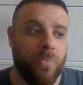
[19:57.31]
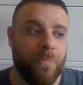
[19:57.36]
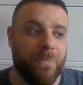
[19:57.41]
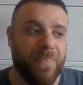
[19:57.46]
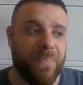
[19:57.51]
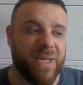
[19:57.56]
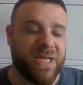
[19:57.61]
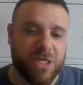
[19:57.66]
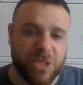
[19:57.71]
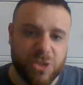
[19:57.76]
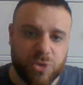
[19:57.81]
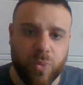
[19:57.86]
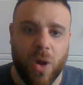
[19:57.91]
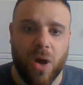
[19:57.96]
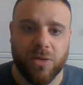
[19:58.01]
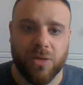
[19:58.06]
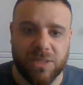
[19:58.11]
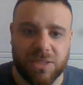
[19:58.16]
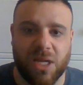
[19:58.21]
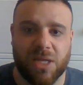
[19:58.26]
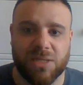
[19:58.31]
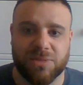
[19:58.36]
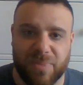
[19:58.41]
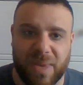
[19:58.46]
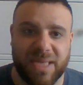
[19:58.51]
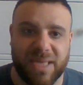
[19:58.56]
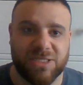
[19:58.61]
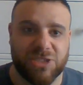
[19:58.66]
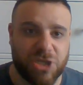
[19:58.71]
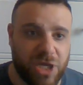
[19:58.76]
Because Wilder does
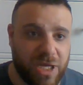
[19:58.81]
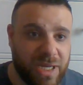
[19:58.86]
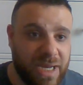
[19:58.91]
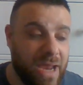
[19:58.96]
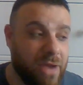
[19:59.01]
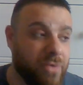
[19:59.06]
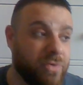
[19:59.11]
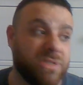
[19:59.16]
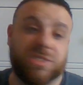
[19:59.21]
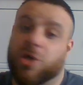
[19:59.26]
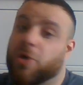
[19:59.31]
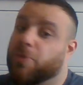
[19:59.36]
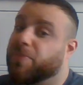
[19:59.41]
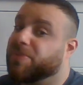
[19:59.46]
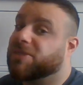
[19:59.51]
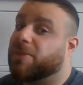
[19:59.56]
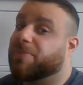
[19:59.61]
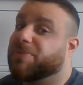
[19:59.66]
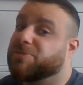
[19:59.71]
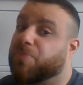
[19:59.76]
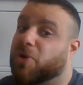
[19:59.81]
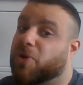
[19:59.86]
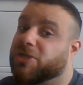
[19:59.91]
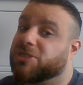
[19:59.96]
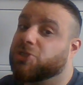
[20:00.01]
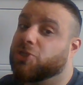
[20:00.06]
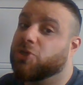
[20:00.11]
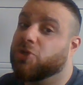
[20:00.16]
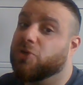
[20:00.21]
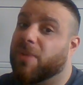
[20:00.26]
make certain errors, he opens up his body
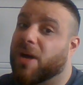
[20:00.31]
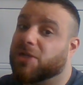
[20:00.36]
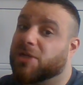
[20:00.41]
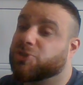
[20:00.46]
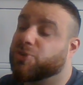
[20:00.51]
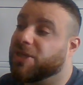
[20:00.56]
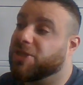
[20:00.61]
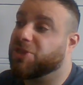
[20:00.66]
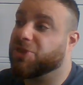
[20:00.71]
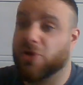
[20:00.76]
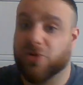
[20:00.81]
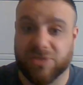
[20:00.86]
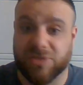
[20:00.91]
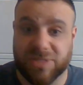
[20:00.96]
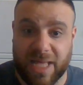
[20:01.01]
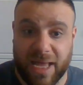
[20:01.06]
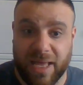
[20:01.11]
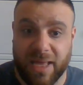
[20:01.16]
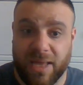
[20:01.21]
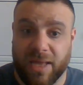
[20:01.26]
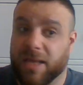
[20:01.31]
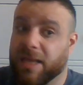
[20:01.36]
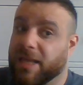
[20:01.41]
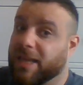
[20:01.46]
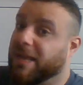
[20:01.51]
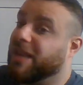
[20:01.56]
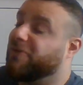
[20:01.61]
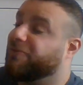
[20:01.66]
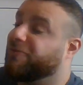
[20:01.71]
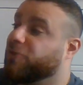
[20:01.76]
too much when he throws that
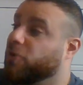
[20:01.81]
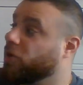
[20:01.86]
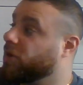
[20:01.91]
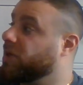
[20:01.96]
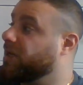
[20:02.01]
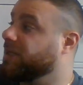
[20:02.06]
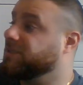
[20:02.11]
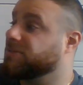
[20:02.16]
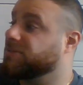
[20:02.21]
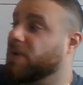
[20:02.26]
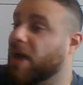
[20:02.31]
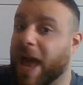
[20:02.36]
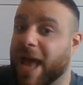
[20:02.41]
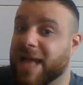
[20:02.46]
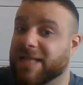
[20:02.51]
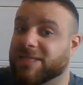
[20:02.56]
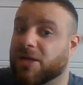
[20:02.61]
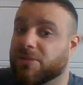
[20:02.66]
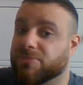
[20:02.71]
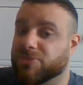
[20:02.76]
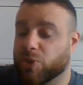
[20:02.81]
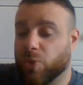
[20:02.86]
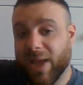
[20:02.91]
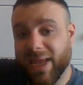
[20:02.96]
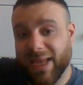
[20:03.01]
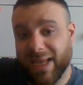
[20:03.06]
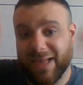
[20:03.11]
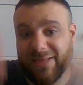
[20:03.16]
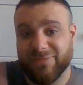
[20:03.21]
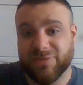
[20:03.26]
left hook and his hand comes
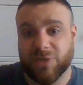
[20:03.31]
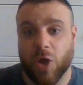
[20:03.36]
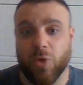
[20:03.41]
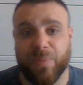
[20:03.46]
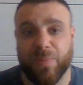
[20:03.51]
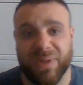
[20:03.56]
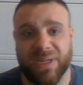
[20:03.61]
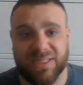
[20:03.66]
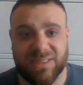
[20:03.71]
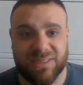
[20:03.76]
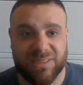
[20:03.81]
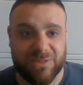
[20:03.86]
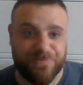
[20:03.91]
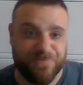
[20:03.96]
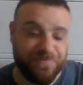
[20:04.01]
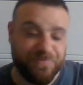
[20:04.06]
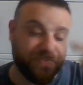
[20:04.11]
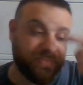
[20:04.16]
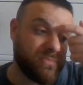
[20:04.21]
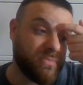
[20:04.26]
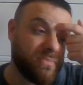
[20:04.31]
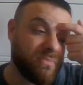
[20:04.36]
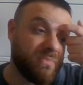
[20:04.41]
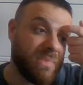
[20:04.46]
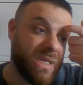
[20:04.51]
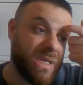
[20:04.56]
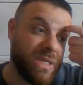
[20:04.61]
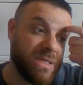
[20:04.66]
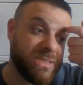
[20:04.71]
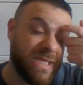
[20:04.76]
away. It leaves openings.
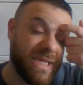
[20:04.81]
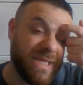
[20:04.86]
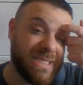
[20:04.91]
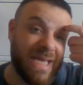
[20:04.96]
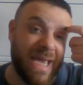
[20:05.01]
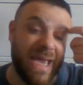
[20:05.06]
So there's